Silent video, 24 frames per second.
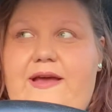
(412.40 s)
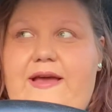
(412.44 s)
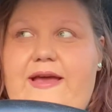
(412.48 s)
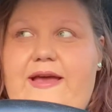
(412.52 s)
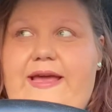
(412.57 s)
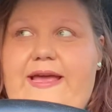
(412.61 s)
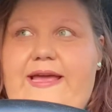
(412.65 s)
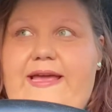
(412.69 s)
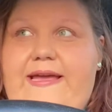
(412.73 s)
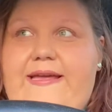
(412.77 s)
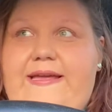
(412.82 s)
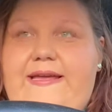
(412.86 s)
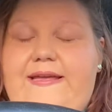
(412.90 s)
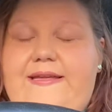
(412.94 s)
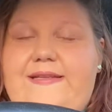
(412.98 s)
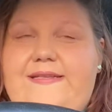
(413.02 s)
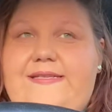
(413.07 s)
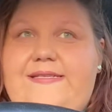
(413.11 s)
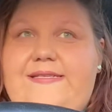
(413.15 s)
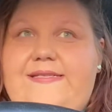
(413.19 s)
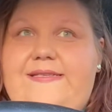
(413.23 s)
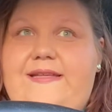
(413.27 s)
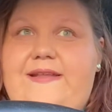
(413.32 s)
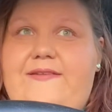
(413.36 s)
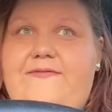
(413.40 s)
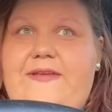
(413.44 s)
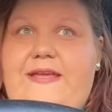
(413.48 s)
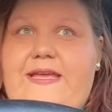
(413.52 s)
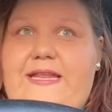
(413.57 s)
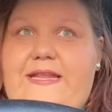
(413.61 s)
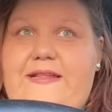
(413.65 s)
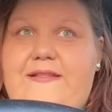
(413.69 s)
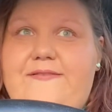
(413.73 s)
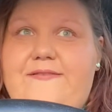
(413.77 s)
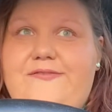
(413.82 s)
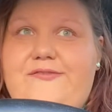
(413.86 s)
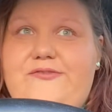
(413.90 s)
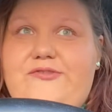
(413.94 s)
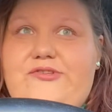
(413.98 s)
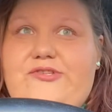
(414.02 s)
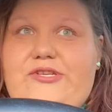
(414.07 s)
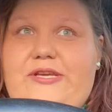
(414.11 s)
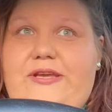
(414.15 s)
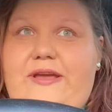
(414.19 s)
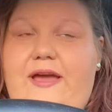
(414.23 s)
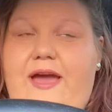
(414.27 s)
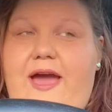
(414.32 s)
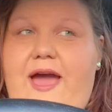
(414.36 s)
And instead of eating the
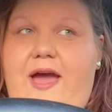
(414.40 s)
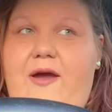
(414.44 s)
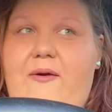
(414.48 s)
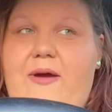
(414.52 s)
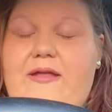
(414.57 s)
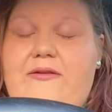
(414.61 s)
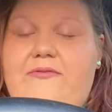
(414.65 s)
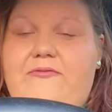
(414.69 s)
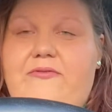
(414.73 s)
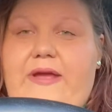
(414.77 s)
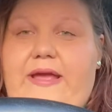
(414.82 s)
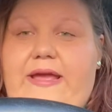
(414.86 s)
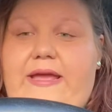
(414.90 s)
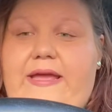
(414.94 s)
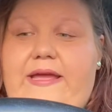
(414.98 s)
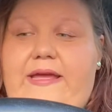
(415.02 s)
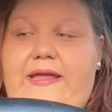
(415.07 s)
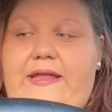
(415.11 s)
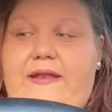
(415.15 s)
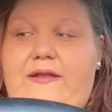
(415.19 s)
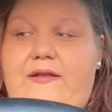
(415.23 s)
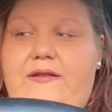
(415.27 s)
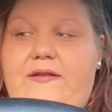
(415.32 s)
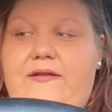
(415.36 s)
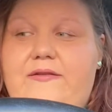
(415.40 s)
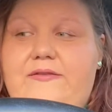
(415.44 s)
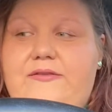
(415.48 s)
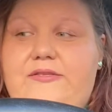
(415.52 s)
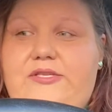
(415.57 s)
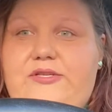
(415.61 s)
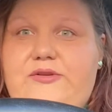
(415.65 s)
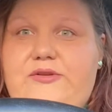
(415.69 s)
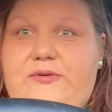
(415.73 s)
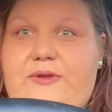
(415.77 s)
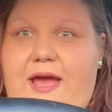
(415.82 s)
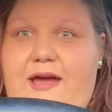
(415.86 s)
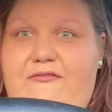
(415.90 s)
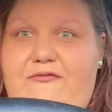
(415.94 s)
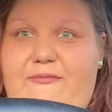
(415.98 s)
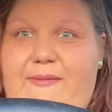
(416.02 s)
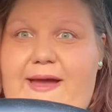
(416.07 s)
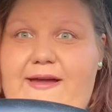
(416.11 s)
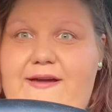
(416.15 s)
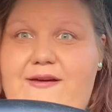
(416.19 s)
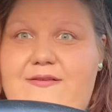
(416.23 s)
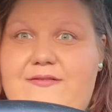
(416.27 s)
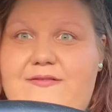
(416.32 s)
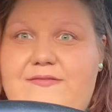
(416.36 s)
sushi, I went and ran 2.5
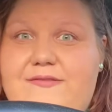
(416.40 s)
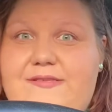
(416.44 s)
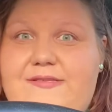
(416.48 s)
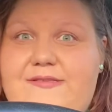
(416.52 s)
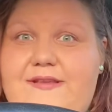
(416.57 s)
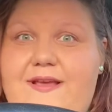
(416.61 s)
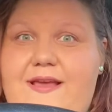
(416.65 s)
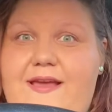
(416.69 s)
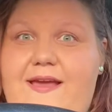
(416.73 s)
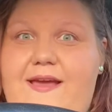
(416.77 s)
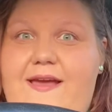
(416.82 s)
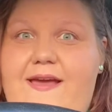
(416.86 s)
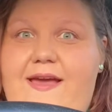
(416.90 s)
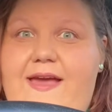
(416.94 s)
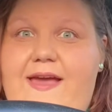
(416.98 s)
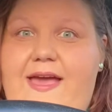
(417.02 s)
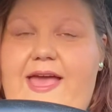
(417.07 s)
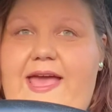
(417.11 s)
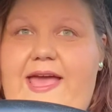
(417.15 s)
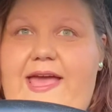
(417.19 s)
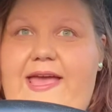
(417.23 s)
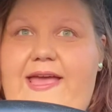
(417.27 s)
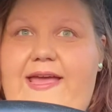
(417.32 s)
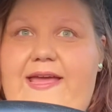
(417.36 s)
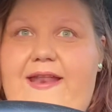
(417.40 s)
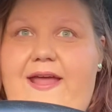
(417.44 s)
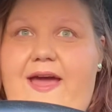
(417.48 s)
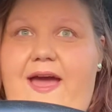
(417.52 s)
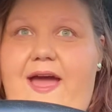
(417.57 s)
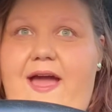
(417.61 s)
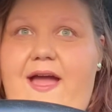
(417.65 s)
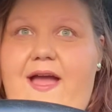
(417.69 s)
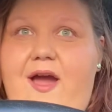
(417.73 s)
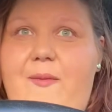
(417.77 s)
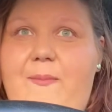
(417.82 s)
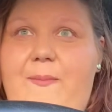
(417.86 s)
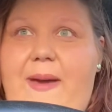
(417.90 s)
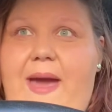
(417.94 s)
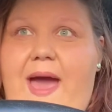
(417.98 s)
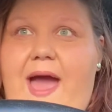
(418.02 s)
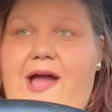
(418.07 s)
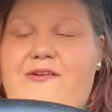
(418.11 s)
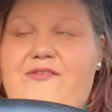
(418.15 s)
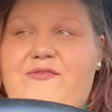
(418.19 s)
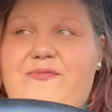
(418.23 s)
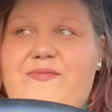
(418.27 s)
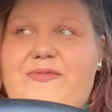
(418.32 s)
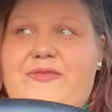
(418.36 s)
miles. And I got
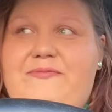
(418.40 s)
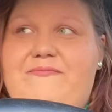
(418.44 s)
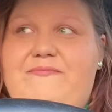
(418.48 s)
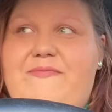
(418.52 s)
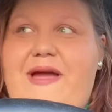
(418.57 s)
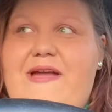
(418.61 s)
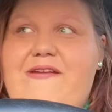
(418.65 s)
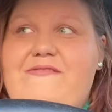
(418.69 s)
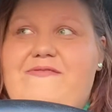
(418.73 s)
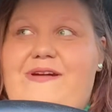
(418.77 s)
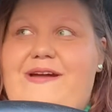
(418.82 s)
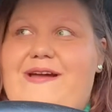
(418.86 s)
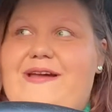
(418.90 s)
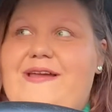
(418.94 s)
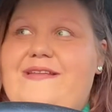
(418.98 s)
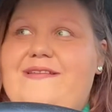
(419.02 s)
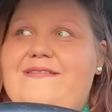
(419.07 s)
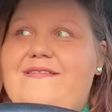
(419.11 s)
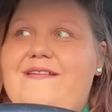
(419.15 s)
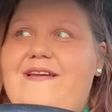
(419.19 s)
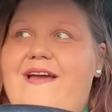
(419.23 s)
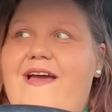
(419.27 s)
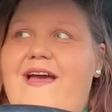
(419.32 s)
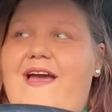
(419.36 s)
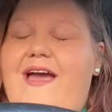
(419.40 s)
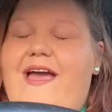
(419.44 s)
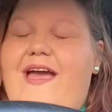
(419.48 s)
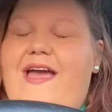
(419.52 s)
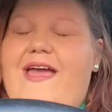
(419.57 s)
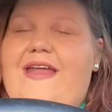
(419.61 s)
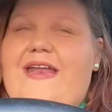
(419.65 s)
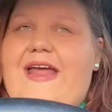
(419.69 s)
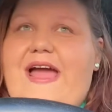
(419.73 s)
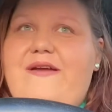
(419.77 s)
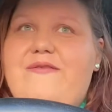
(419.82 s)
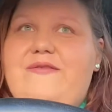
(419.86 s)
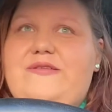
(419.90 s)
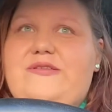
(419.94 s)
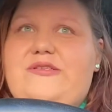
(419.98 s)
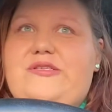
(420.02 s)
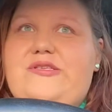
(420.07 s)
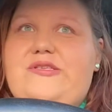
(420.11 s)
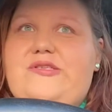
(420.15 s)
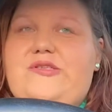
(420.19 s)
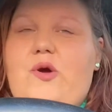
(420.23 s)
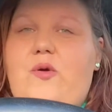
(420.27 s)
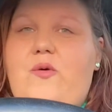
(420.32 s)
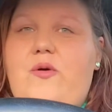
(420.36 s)
back from my run, and I was
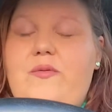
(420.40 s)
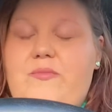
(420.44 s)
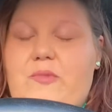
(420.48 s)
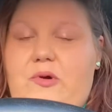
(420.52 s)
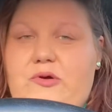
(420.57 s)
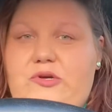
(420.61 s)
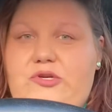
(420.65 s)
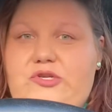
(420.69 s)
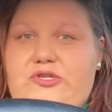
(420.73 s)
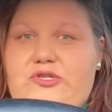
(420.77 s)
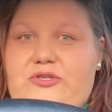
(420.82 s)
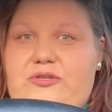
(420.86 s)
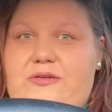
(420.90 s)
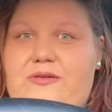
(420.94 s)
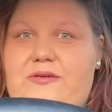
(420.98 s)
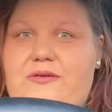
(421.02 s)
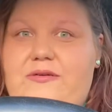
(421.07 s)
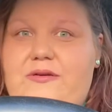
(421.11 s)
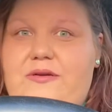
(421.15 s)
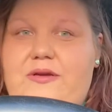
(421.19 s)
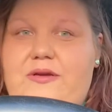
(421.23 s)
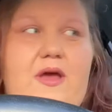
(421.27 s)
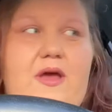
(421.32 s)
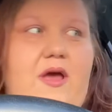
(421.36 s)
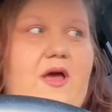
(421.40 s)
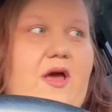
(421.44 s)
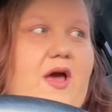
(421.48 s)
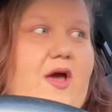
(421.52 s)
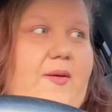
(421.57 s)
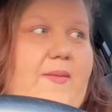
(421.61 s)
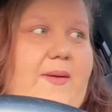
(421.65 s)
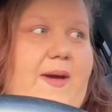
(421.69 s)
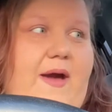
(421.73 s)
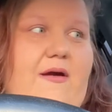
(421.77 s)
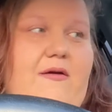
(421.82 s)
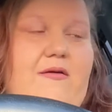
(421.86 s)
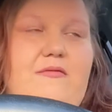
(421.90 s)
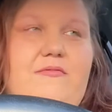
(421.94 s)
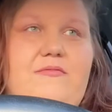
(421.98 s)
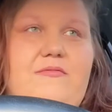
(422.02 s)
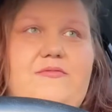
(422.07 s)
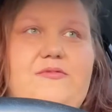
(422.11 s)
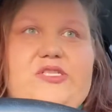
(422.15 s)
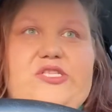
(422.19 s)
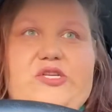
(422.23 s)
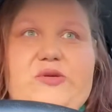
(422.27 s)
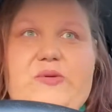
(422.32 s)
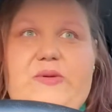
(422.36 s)
so emotional about
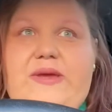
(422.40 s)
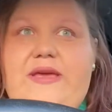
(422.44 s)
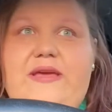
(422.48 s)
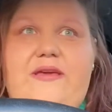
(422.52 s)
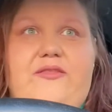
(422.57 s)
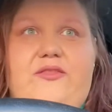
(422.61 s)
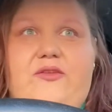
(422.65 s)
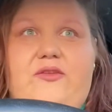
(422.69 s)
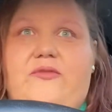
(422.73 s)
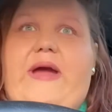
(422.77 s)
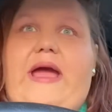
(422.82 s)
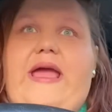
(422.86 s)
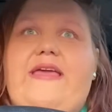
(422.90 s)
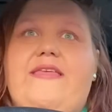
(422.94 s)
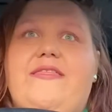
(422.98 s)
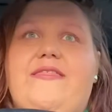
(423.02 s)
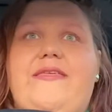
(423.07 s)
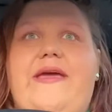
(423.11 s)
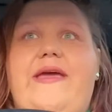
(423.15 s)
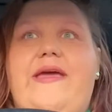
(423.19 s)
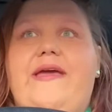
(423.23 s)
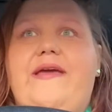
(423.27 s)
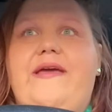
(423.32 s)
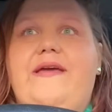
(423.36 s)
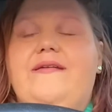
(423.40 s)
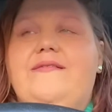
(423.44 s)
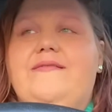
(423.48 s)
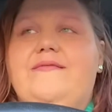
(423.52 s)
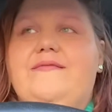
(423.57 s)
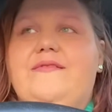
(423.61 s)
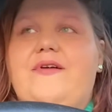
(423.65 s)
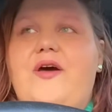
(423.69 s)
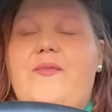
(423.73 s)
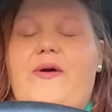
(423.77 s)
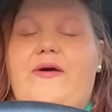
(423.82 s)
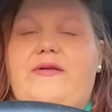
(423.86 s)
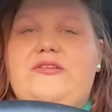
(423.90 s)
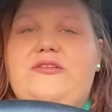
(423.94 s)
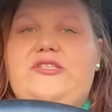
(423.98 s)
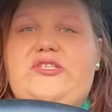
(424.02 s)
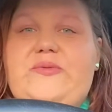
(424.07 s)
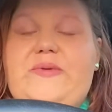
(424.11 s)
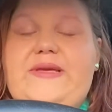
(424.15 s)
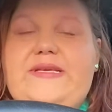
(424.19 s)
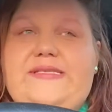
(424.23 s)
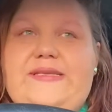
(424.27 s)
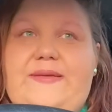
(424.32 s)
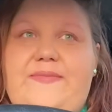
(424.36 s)
doing the right thing, about
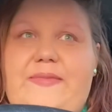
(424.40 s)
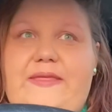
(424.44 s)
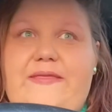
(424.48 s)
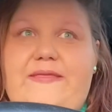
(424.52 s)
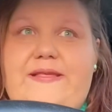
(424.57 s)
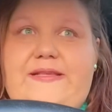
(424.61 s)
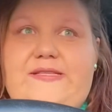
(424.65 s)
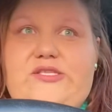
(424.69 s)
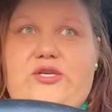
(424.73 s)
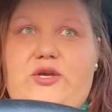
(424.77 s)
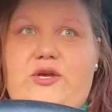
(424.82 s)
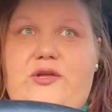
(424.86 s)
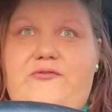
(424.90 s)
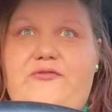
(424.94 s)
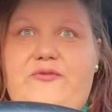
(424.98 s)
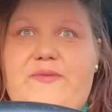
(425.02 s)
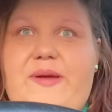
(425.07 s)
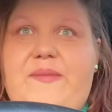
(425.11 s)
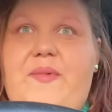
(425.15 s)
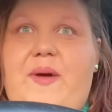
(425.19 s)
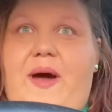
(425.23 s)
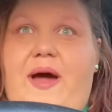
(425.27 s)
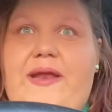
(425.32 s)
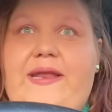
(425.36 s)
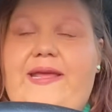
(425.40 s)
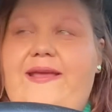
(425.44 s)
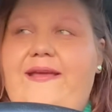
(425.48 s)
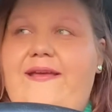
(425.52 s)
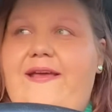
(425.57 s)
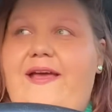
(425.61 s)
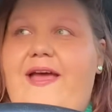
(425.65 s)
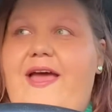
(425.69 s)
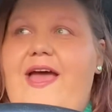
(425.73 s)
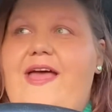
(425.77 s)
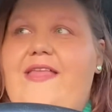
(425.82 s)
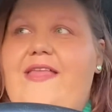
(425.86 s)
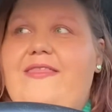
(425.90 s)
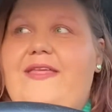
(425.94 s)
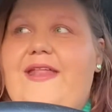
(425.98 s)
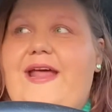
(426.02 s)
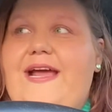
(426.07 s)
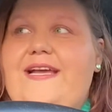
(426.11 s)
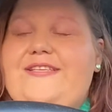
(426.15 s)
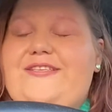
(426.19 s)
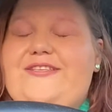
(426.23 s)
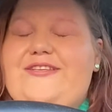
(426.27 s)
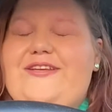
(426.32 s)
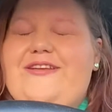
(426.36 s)
doing something that's good for my body,
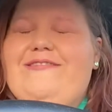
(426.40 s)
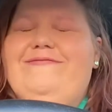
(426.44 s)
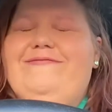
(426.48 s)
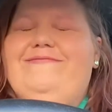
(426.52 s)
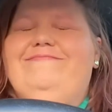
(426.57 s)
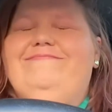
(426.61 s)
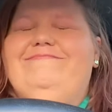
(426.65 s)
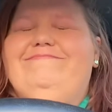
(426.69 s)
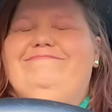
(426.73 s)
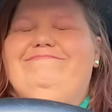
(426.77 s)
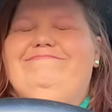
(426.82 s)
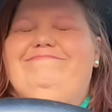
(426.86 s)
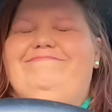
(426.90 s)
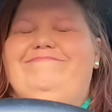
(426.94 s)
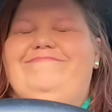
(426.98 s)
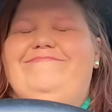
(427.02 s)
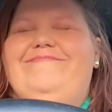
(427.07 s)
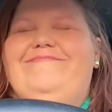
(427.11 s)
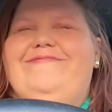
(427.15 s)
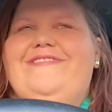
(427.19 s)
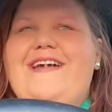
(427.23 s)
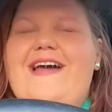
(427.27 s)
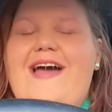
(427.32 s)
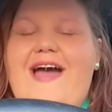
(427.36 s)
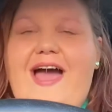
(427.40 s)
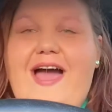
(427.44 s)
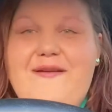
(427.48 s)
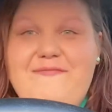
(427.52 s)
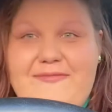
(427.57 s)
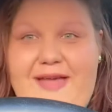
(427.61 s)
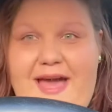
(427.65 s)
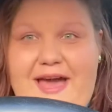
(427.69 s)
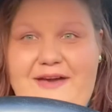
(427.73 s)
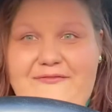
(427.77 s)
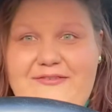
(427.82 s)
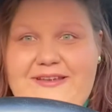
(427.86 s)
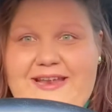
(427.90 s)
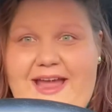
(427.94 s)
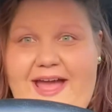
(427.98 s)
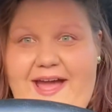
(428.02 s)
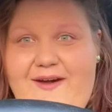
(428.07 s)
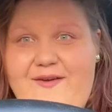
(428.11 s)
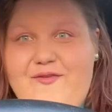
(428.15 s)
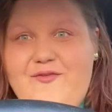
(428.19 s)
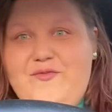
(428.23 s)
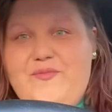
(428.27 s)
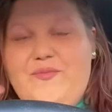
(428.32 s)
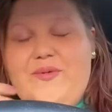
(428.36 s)
that I'm laughing
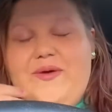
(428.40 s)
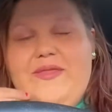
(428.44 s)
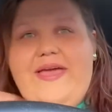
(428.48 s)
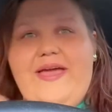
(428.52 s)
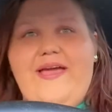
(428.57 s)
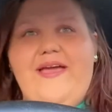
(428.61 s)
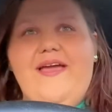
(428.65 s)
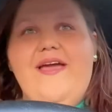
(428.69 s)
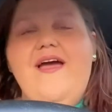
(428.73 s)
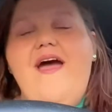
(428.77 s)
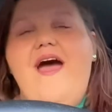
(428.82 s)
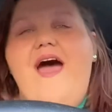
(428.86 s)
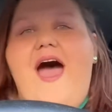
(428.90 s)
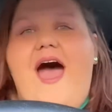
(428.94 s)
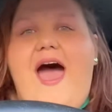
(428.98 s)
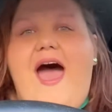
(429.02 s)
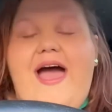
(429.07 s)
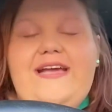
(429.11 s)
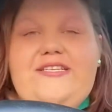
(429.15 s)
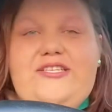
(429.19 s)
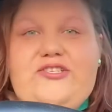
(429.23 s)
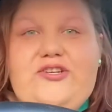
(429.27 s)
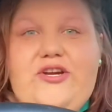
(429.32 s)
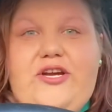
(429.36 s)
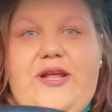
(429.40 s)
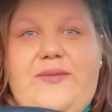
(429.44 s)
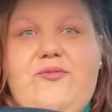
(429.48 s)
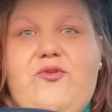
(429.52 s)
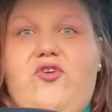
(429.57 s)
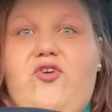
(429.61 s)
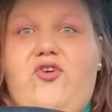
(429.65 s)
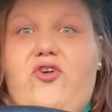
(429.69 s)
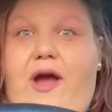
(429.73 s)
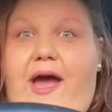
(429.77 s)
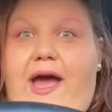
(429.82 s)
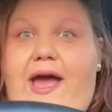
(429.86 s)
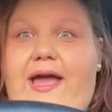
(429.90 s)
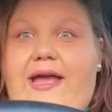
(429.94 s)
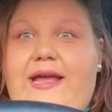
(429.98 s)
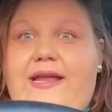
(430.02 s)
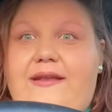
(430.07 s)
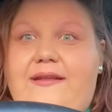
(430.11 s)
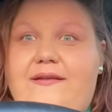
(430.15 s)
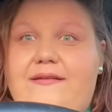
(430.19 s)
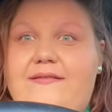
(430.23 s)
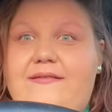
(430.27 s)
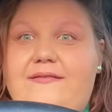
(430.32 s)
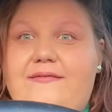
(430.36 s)
now, but like, I straight up
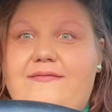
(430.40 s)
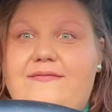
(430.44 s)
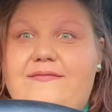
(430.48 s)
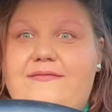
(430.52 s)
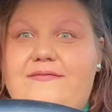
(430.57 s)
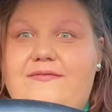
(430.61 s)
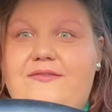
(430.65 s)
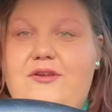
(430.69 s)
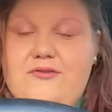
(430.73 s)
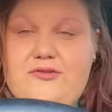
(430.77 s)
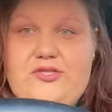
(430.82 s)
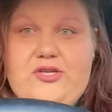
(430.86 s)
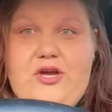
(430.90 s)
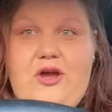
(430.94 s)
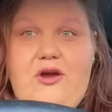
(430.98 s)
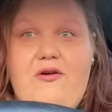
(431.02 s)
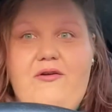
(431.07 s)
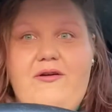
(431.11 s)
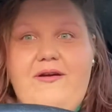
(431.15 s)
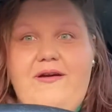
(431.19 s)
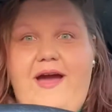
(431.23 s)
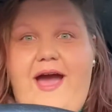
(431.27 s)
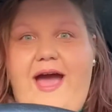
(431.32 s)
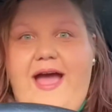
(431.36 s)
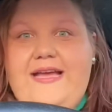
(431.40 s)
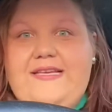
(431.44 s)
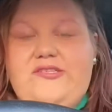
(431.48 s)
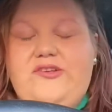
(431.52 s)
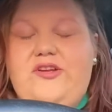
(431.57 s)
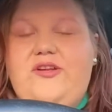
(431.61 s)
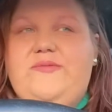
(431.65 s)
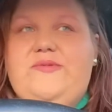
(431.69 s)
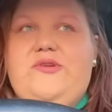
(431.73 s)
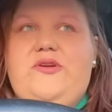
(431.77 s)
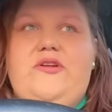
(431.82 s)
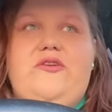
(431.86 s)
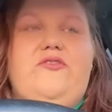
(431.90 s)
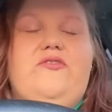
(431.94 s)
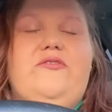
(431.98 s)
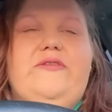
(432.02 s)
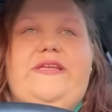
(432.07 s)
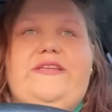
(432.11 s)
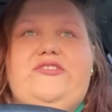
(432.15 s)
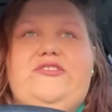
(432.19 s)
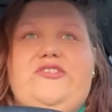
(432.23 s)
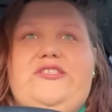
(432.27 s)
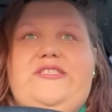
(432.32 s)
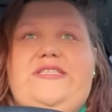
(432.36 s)
cried. No joke. I started
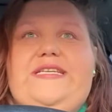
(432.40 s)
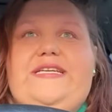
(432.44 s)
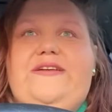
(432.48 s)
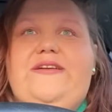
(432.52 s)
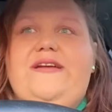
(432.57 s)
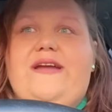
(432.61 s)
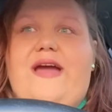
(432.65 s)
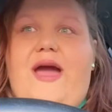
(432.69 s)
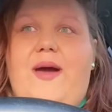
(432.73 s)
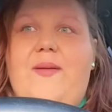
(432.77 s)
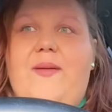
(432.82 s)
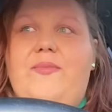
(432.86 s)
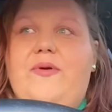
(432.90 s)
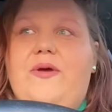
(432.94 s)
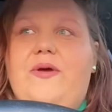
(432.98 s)
like just tearing up